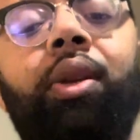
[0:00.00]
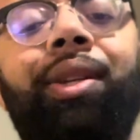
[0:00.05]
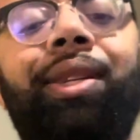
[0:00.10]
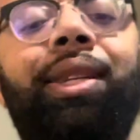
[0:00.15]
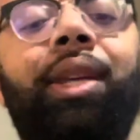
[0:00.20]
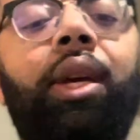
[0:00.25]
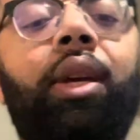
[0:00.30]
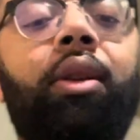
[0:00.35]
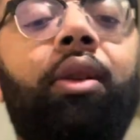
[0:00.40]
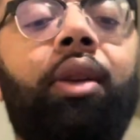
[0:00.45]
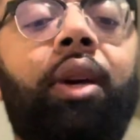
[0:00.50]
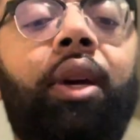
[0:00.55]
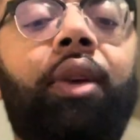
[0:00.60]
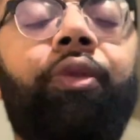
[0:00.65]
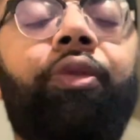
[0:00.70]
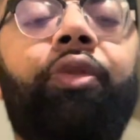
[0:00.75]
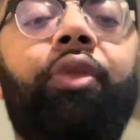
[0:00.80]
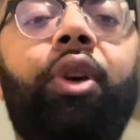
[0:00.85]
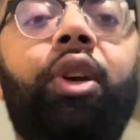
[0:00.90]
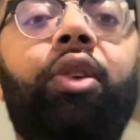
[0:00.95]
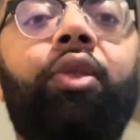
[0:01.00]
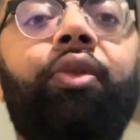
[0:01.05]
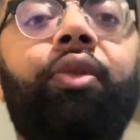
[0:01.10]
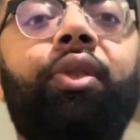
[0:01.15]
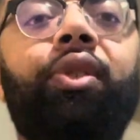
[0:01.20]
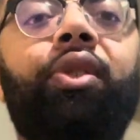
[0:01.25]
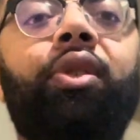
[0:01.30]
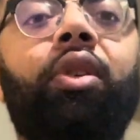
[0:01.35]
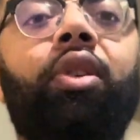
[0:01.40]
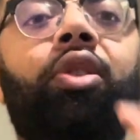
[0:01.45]
date night
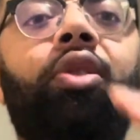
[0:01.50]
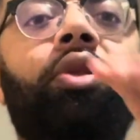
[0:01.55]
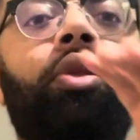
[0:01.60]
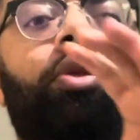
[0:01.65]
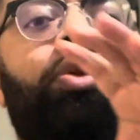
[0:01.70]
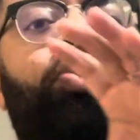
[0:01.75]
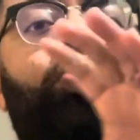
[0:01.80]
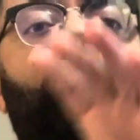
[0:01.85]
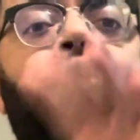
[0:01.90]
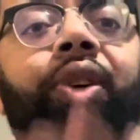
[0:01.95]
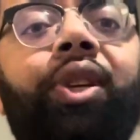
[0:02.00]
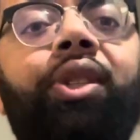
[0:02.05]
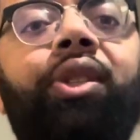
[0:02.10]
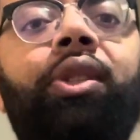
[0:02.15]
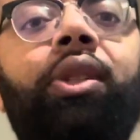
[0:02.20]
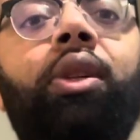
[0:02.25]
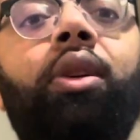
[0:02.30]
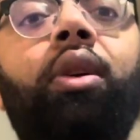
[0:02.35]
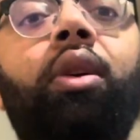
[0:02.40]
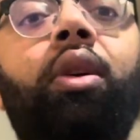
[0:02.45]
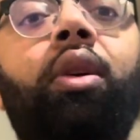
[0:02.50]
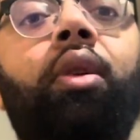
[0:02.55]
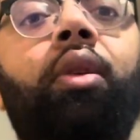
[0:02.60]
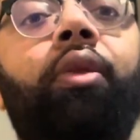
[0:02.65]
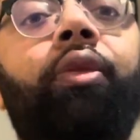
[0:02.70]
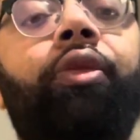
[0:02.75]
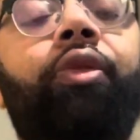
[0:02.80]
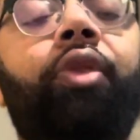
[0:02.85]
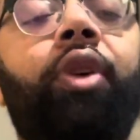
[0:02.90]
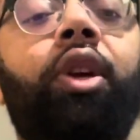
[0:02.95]
fragrance, a good dressy
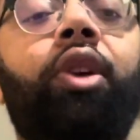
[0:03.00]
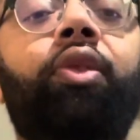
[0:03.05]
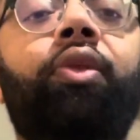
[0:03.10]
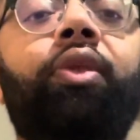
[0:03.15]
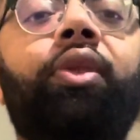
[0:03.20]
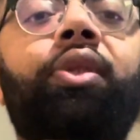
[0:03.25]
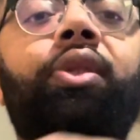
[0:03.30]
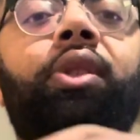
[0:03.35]
fragrance.